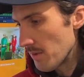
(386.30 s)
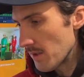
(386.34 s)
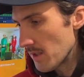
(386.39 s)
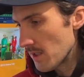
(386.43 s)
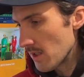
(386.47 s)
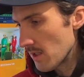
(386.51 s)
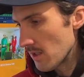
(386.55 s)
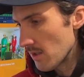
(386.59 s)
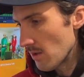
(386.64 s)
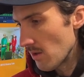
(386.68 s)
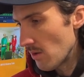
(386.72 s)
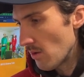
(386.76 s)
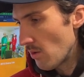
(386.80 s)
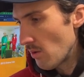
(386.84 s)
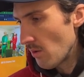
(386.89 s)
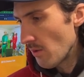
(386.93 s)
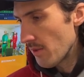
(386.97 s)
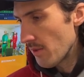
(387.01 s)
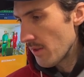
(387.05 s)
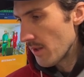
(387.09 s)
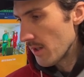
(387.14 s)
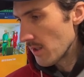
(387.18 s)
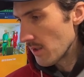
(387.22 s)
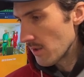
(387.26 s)
It's just the whole
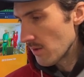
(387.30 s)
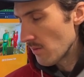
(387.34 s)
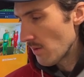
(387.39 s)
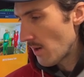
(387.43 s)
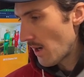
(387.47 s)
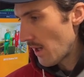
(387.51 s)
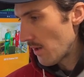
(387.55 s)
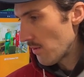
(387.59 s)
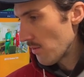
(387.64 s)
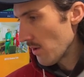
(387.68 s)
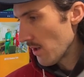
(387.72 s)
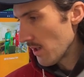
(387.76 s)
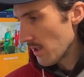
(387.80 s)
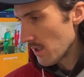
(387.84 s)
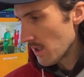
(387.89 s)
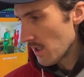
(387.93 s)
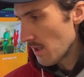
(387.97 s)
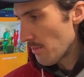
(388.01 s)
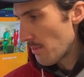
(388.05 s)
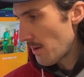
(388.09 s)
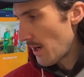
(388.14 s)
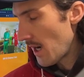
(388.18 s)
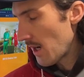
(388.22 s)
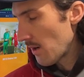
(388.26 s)
thing's red, whereas in the
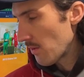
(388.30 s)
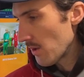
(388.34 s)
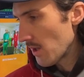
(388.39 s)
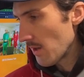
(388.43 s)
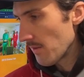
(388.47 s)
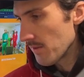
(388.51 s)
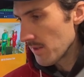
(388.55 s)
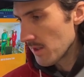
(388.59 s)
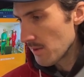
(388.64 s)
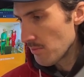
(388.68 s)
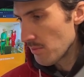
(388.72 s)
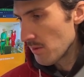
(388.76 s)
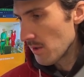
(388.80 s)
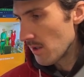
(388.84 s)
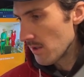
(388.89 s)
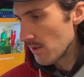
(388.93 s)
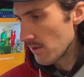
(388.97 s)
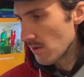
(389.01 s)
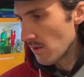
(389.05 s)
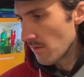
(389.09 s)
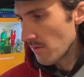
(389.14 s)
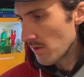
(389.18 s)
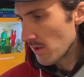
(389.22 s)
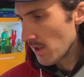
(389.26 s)
back we have this bronze
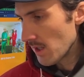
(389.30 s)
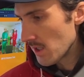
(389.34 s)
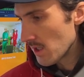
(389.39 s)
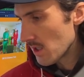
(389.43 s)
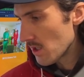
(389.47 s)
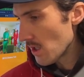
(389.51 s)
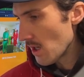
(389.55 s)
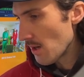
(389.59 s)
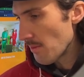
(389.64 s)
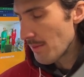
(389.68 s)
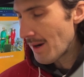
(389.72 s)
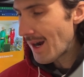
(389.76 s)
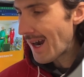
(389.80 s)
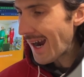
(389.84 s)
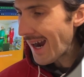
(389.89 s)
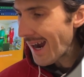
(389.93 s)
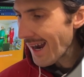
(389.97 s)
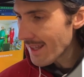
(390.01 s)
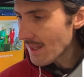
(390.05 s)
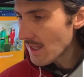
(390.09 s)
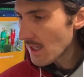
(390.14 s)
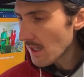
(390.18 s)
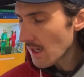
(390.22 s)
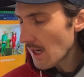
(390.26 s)
over red stripe. I
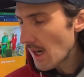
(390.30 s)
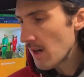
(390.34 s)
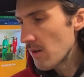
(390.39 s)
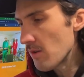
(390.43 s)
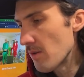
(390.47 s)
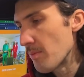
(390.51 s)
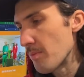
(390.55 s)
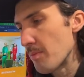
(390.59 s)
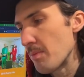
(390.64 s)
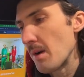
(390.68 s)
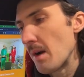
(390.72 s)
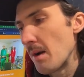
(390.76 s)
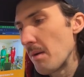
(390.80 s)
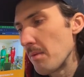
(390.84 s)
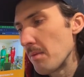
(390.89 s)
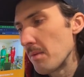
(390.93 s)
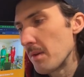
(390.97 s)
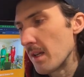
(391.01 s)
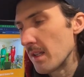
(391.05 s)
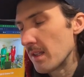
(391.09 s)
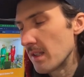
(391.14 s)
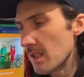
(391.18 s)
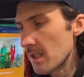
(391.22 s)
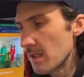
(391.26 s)
think I would probably,
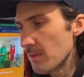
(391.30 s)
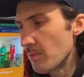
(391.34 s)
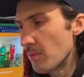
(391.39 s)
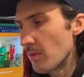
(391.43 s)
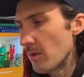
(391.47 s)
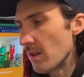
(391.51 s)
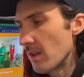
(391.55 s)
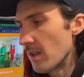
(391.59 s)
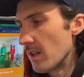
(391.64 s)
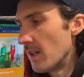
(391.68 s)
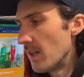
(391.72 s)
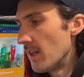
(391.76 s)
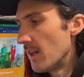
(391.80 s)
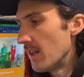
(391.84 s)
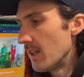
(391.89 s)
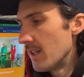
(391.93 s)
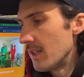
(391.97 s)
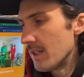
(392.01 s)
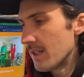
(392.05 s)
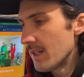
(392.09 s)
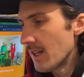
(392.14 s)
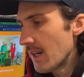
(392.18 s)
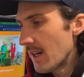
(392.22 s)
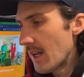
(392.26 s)
at this point,
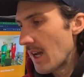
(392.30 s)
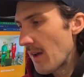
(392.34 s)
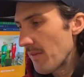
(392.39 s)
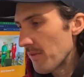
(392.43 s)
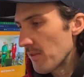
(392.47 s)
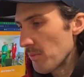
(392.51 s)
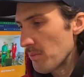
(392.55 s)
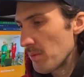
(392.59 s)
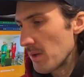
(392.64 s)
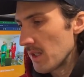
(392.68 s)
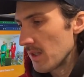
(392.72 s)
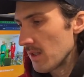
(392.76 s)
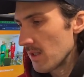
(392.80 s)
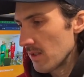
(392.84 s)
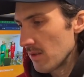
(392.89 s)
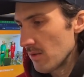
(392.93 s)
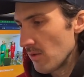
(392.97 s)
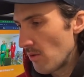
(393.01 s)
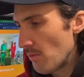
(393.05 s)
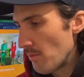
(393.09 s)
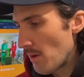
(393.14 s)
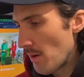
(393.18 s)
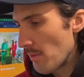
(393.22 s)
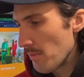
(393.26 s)
you kind of have to paint this
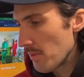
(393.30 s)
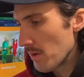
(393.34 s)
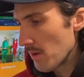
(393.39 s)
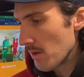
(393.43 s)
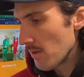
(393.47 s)
whole bumper